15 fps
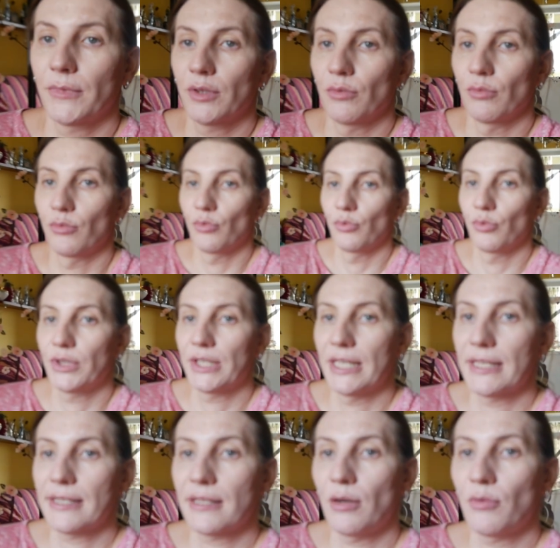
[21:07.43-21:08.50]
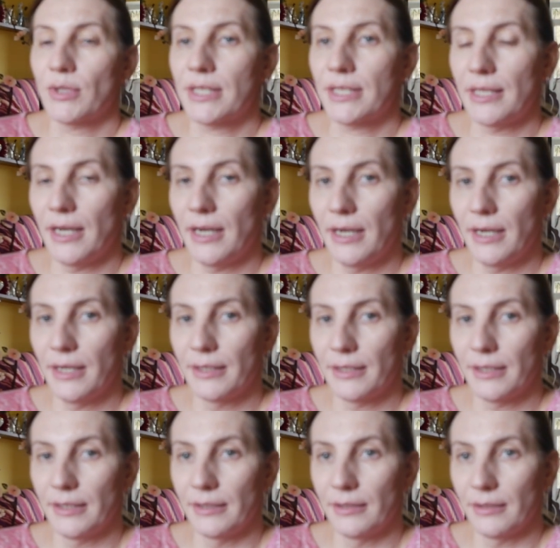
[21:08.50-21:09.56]
do test outside
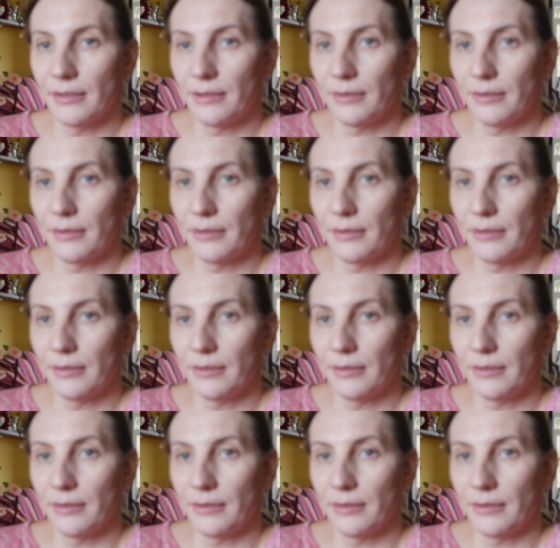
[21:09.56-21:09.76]
and